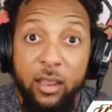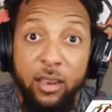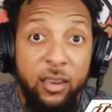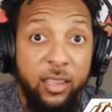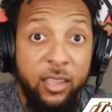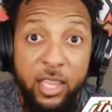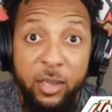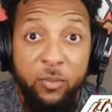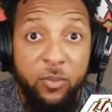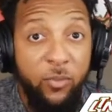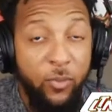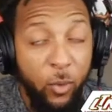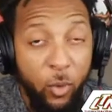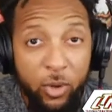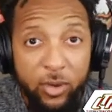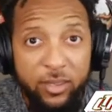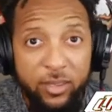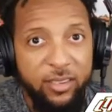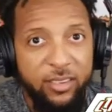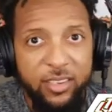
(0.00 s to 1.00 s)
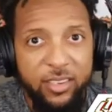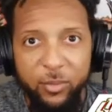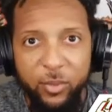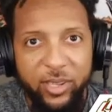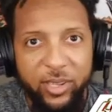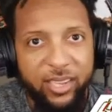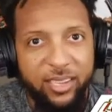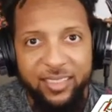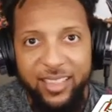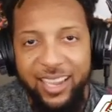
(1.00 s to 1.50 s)
to keep four this year
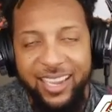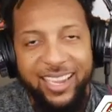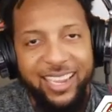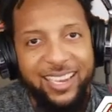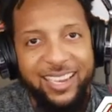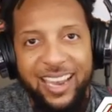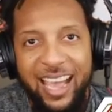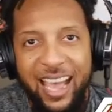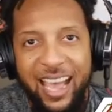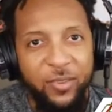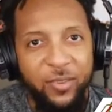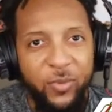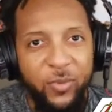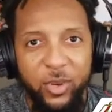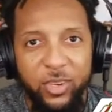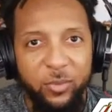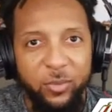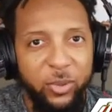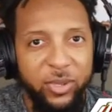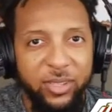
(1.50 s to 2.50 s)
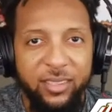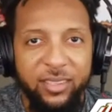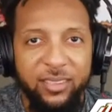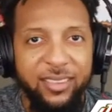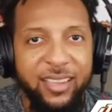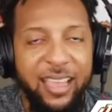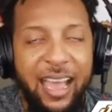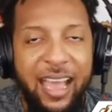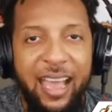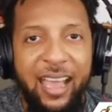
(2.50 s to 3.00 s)
because they cannot afford to put this
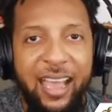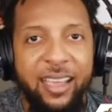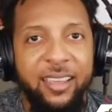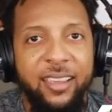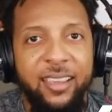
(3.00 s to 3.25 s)
guy,